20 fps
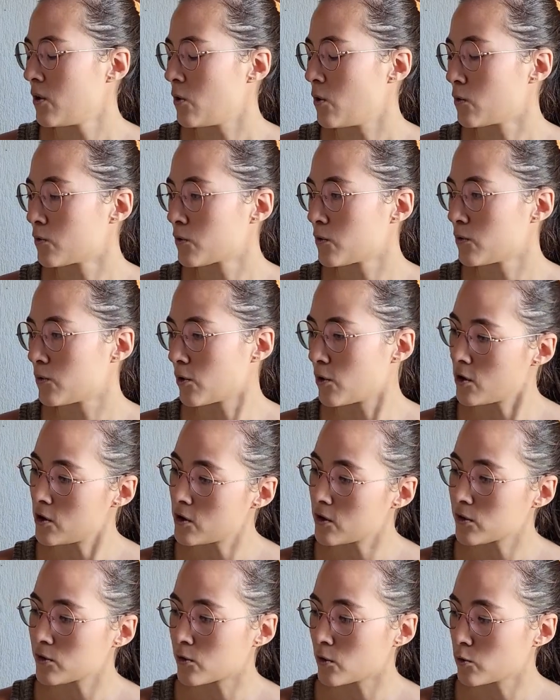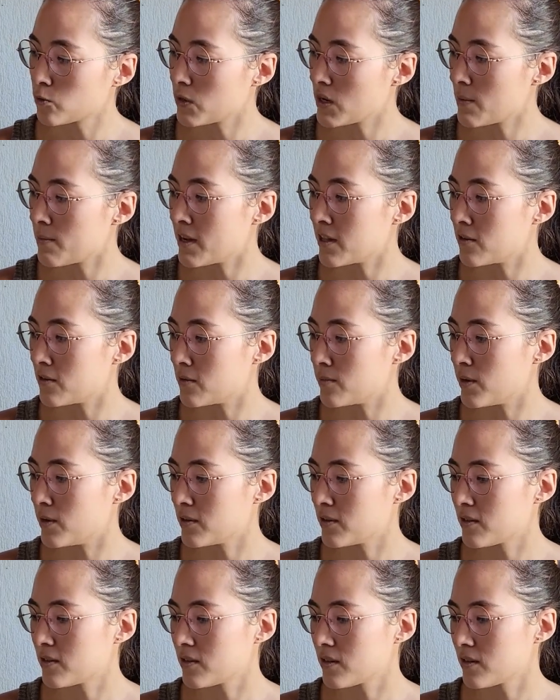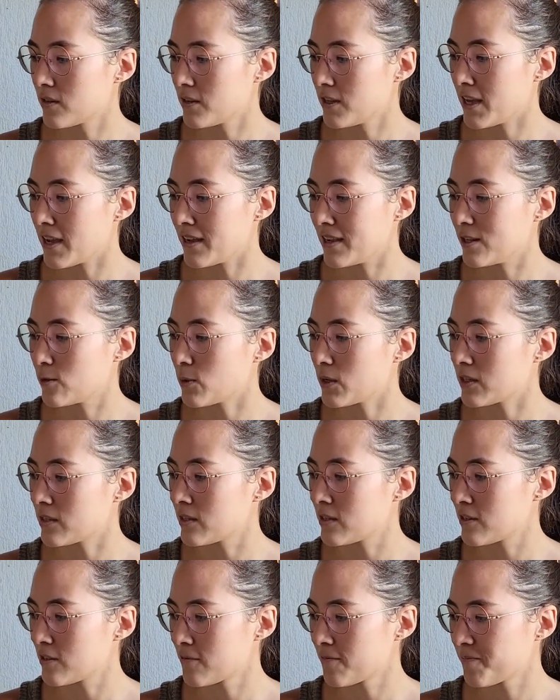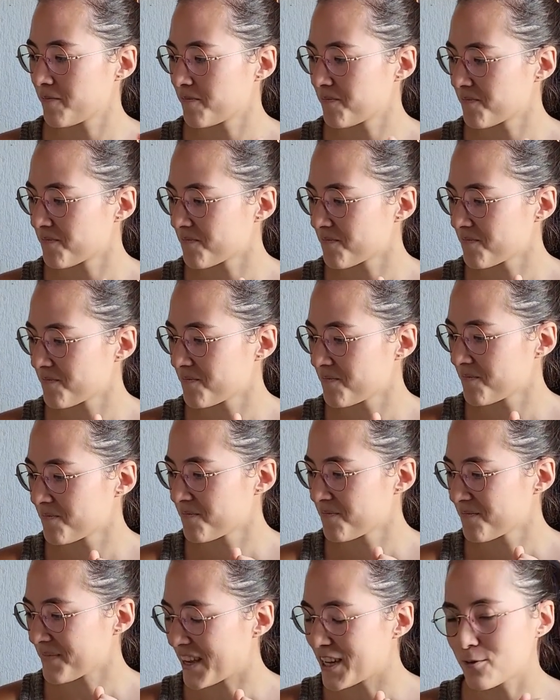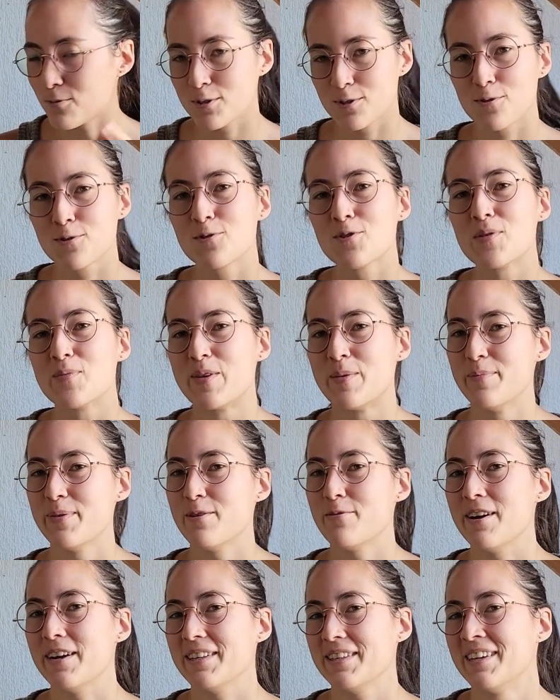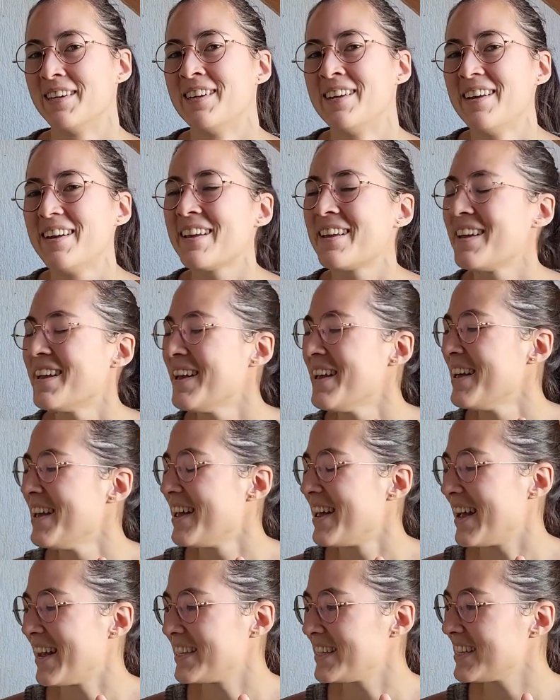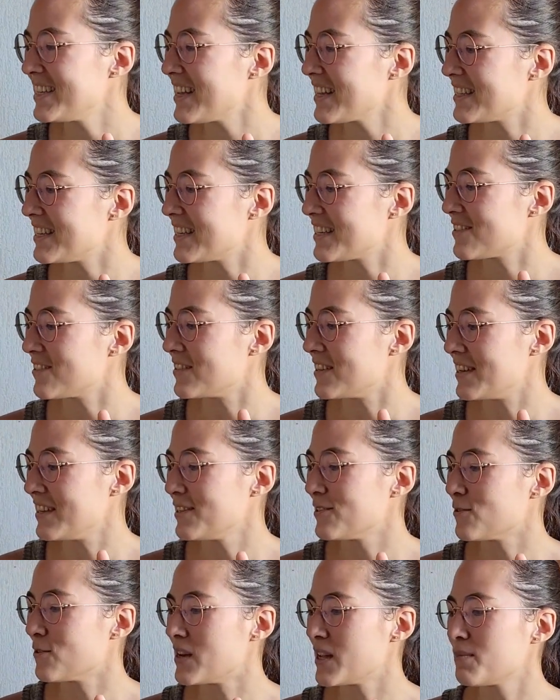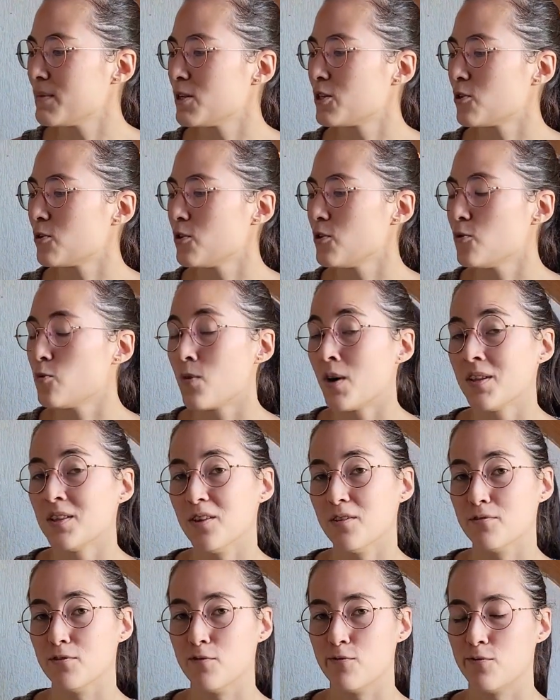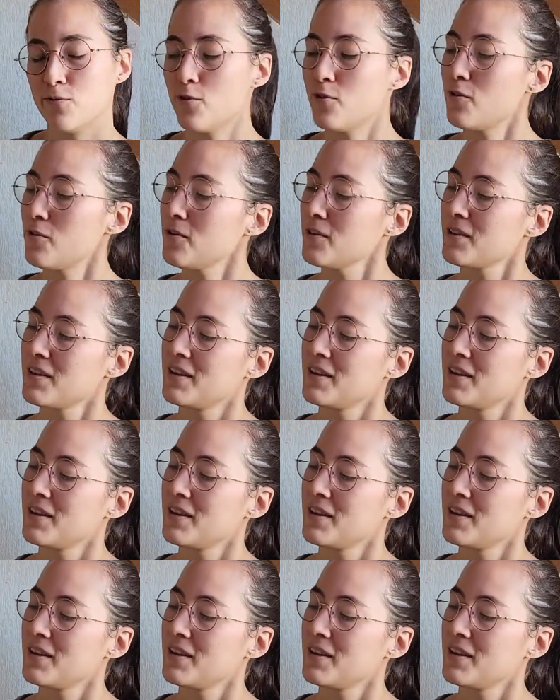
Also the colors don't really matter, but yeah, it was also a bumpy ride. I did that yesterday, so let me show you one of the 4.